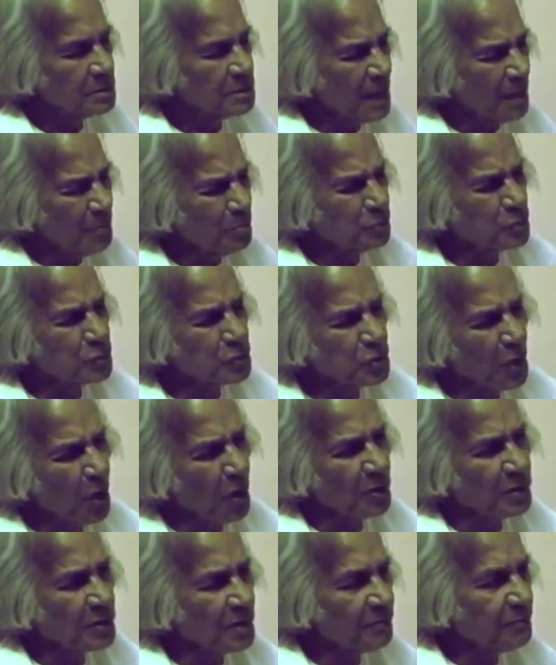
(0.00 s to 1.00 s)
some
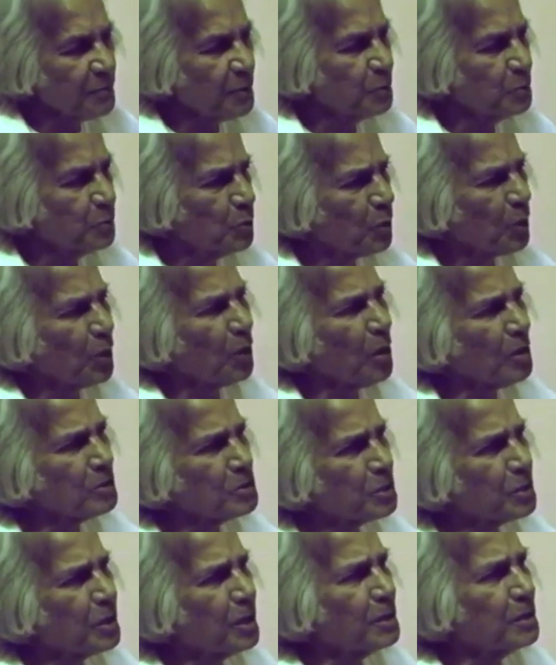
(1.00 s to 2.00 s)
sort of a
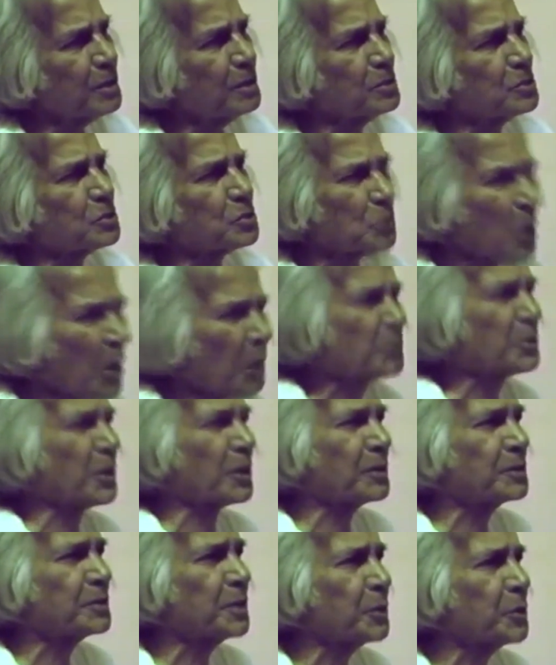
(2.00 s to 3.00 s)
neurological
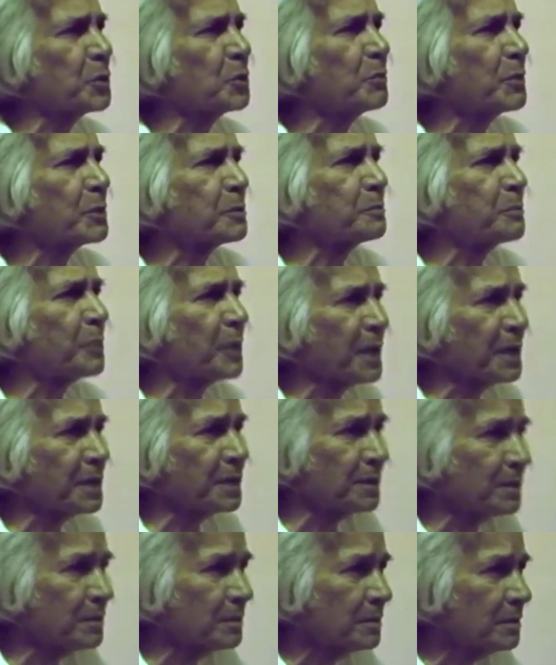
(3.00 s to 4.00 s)
disorder in the human brain.
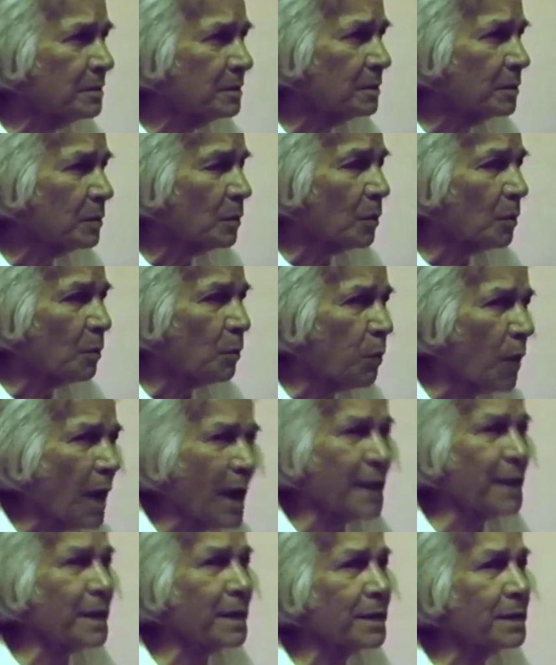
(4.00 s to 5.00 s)

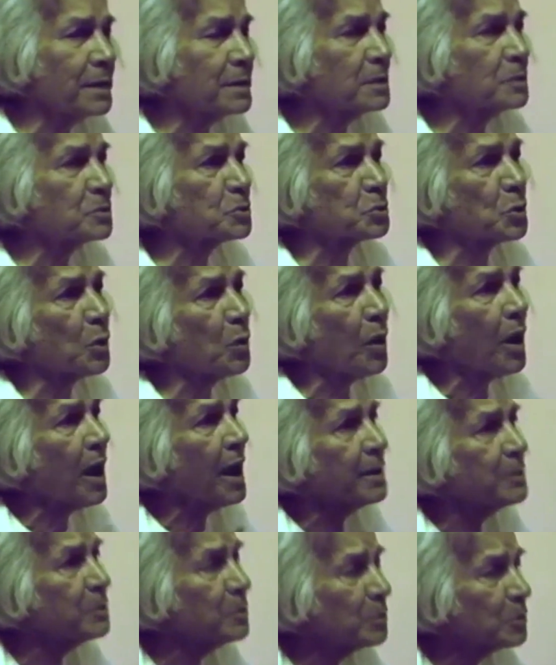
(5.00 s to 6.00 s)
Why it is so,
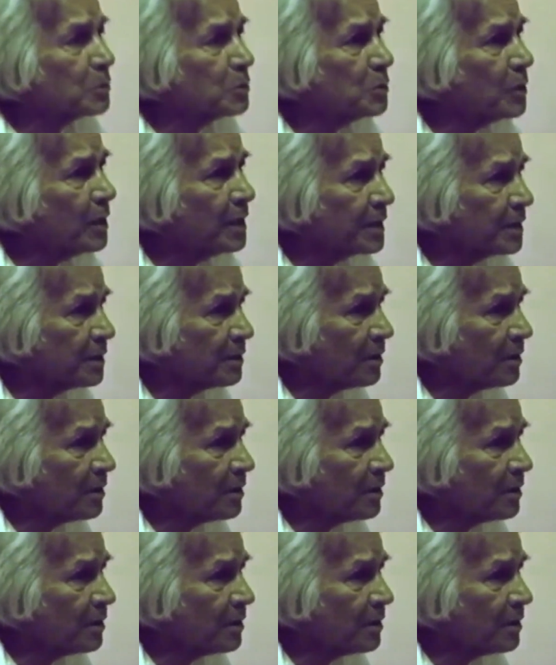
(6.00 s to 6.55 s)
I don't know, I